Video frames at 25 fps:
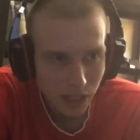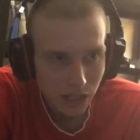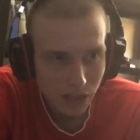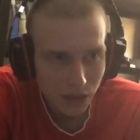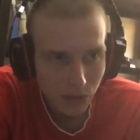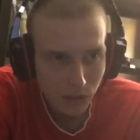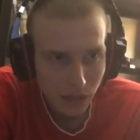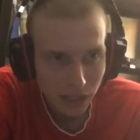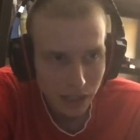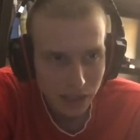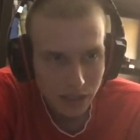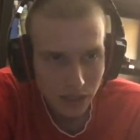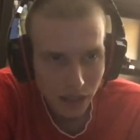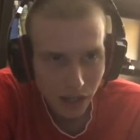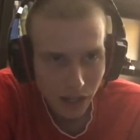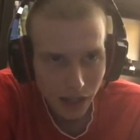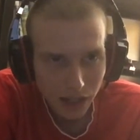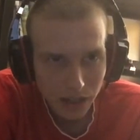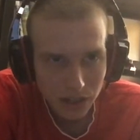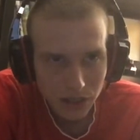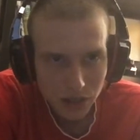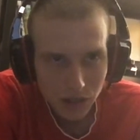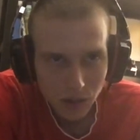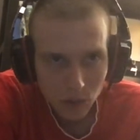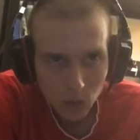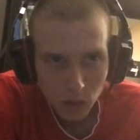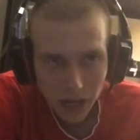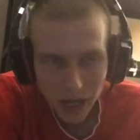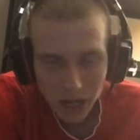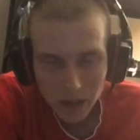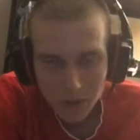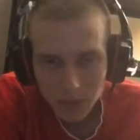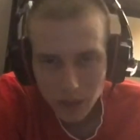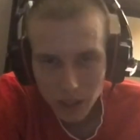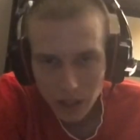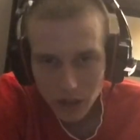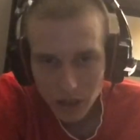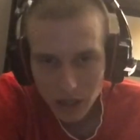The Red Sox are way
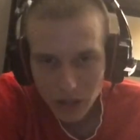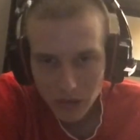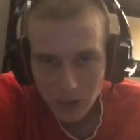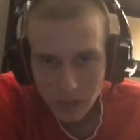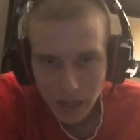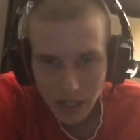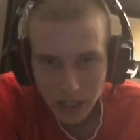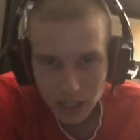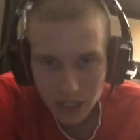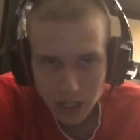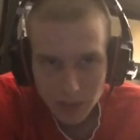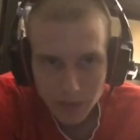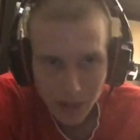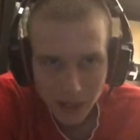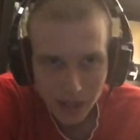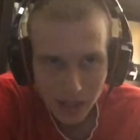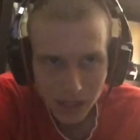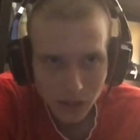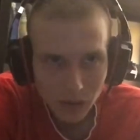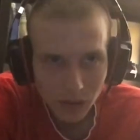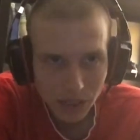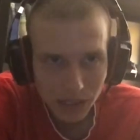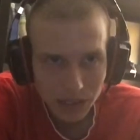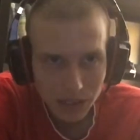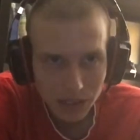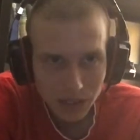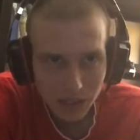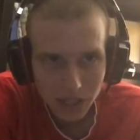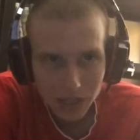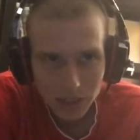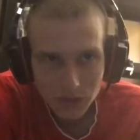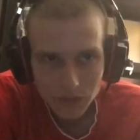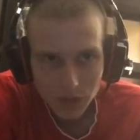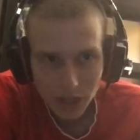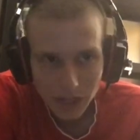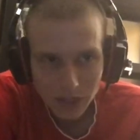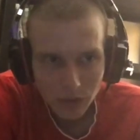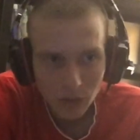better than everybody expected. The Red Sox
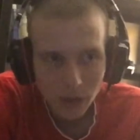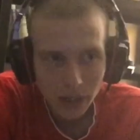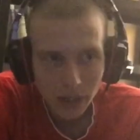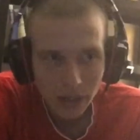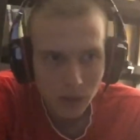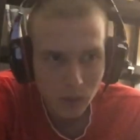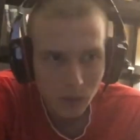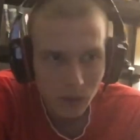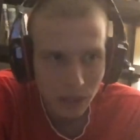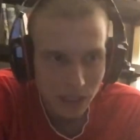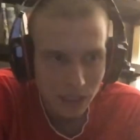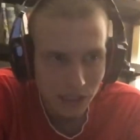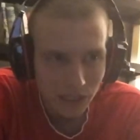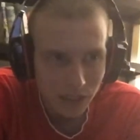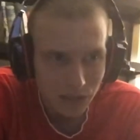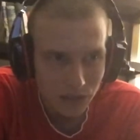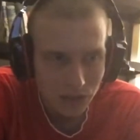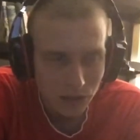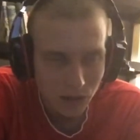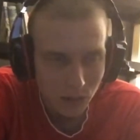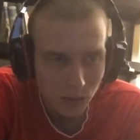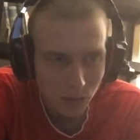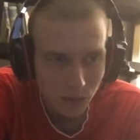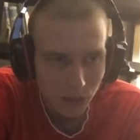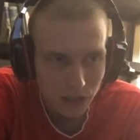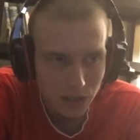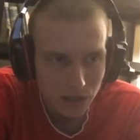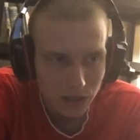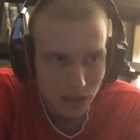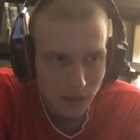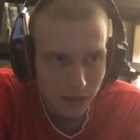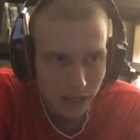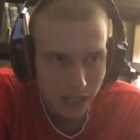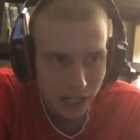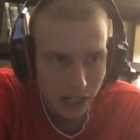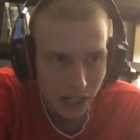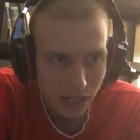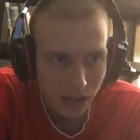find a way to win the East some way,
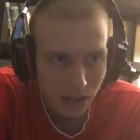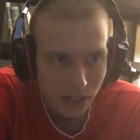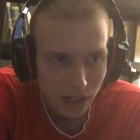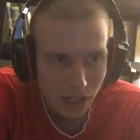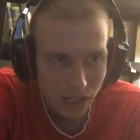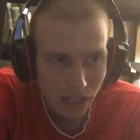somehow.